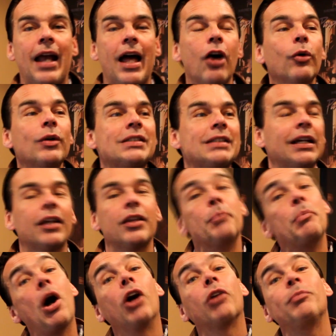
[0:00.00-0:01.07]
I always think of the
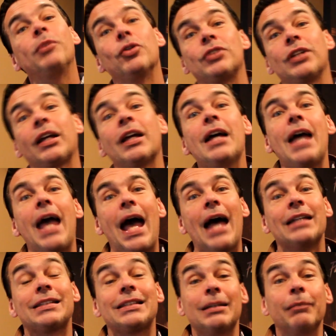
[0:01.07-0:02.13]
punk music
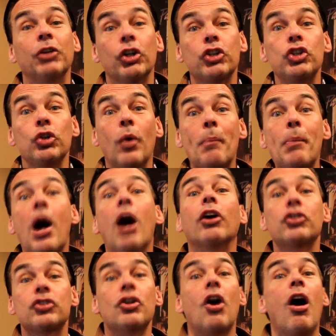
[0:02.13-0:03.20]
as similar to a
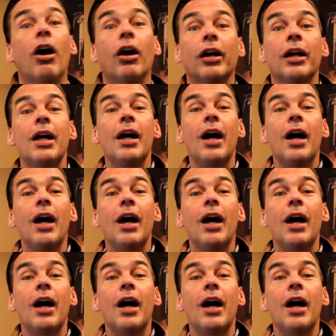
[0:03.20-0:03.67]
punk song.